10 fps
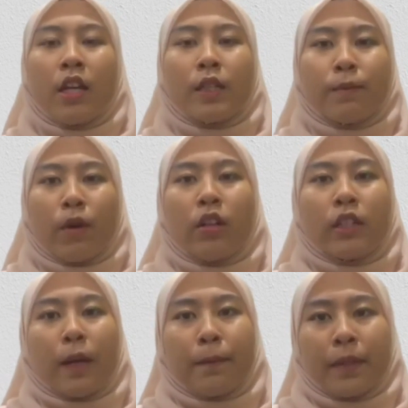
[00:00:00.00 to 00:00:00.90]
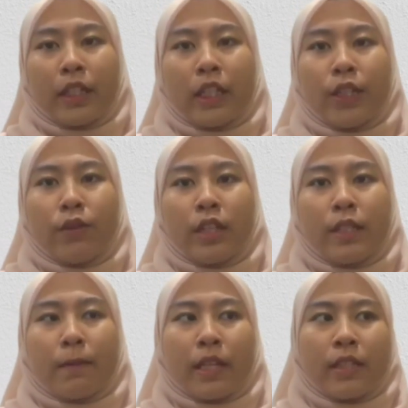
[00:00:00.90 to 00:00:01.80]
Small company
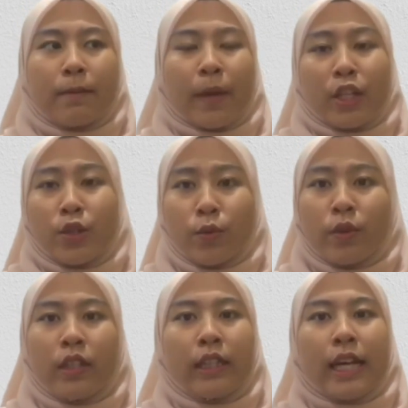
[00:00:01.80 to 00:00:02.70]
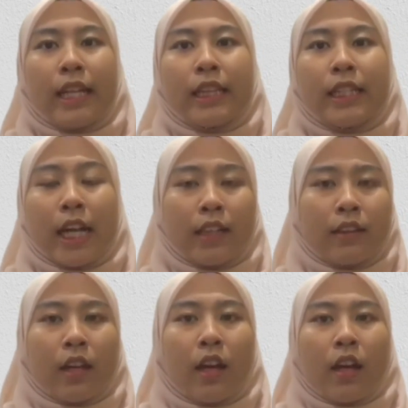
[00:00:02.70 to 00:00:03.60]
units must make sure that the
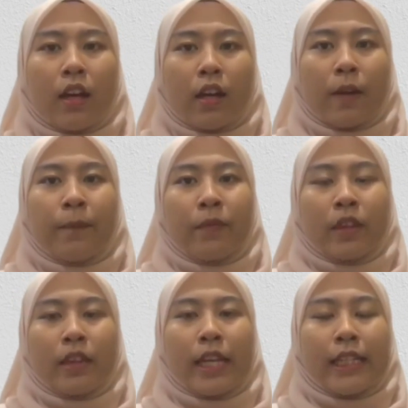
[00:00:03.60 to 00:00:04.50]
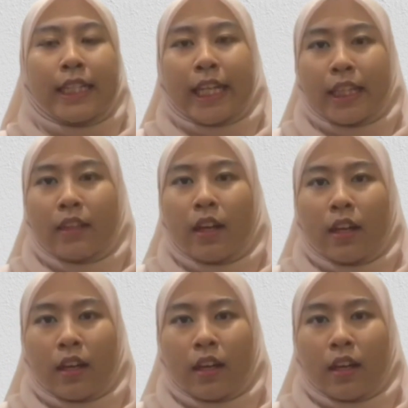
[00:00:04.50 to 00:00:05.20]
data